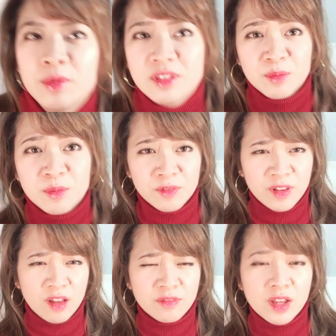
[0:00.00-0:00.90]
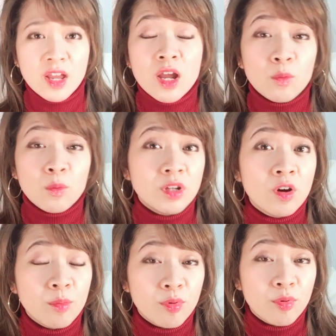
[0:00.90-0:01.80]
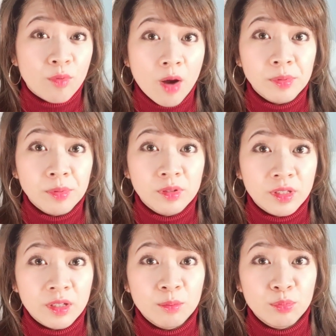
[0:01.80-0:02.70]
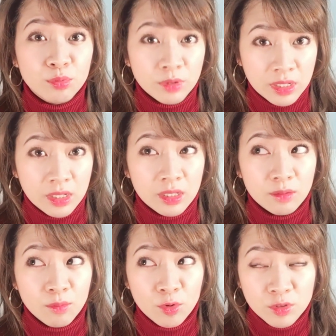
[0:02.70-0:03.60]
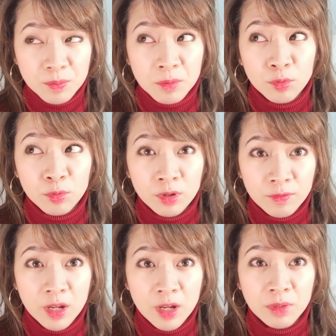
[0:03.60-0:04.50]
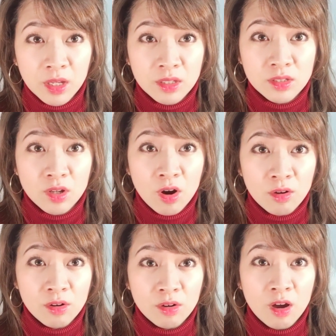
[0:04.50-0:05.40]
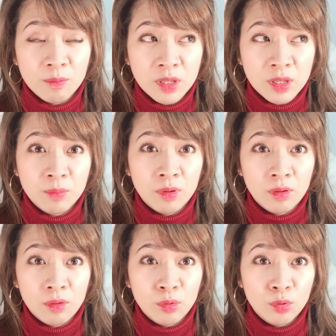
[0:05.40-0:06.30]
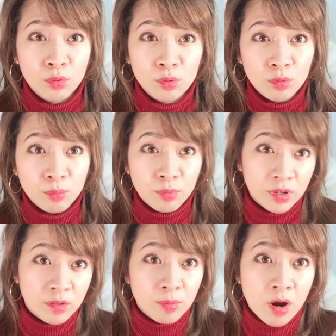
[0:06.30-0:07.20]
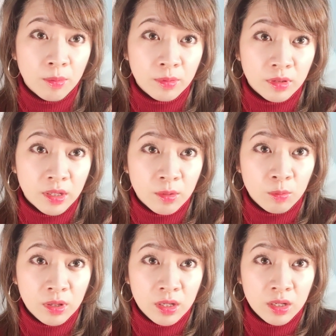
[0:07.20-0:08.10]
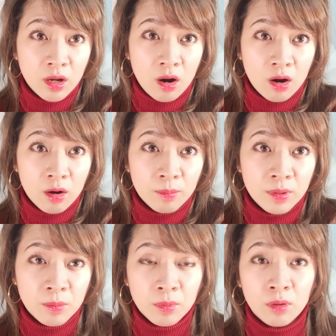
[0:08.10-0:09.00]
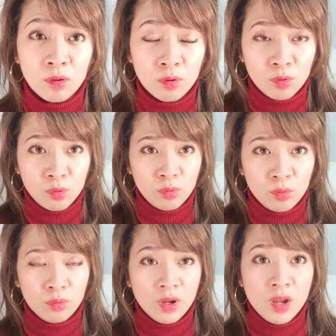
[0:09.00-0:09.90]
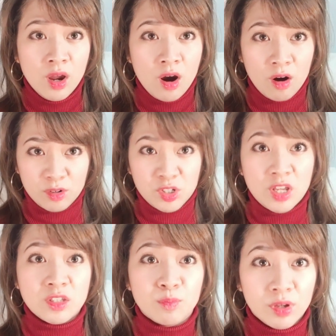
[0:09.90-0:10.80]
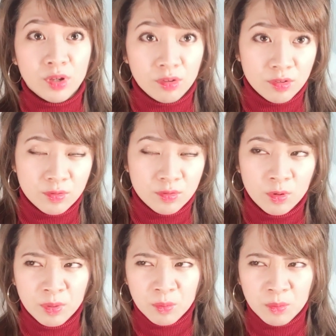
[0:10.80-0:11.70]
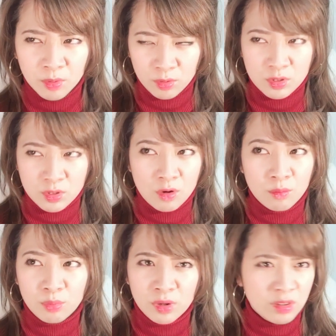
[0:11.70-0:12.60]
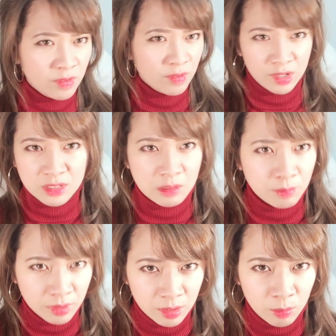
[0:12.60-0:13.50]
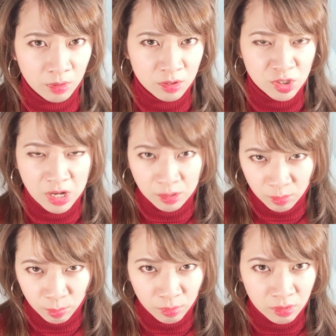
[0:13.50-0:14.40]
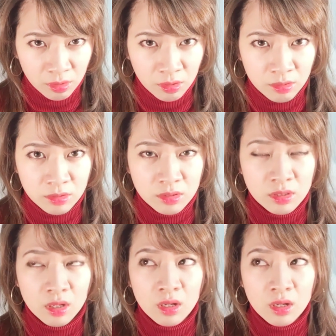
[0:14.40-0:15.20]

my slipper fell off. We don't properly breathe. Most people who have IBS are not people who breathe properly. We are people who are chest breathers. We're people who don't breathe very deeply. We're shallow breathers.